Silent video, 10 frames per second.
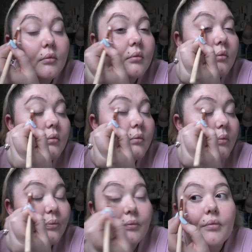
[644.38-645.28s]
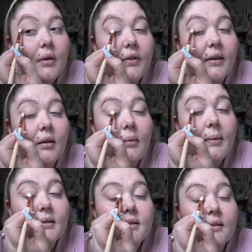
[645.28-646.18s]
I feel like I'm
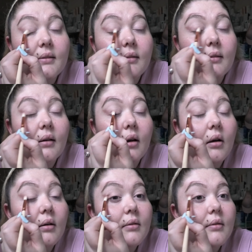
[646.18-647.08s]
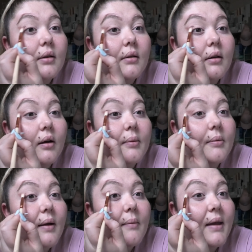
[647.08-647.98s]
about to open
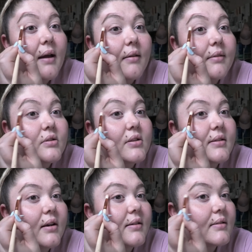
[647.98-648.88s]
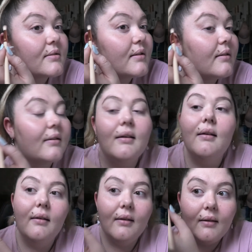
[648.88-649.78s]
my mouth just cause.
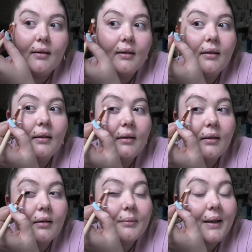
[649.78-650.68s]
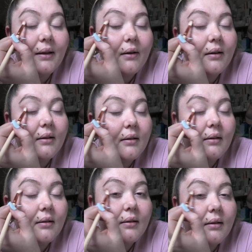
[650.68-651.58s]
Oh my god.
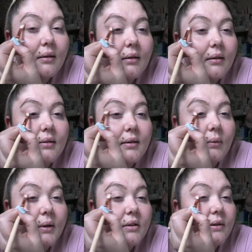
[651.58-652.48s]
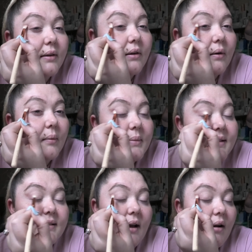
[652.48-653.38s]
It's like when you do your
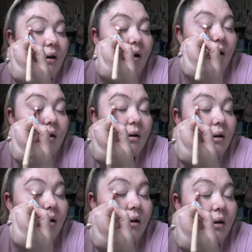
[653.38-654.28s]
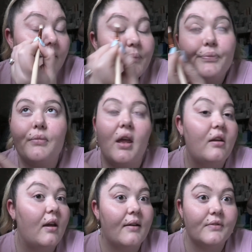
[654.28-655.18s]
mascara and you
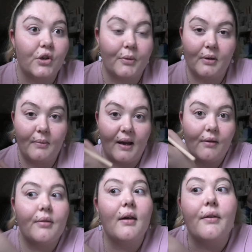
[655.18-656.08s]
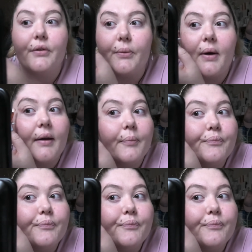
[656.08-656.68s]
have to open your mouth. I don't know why.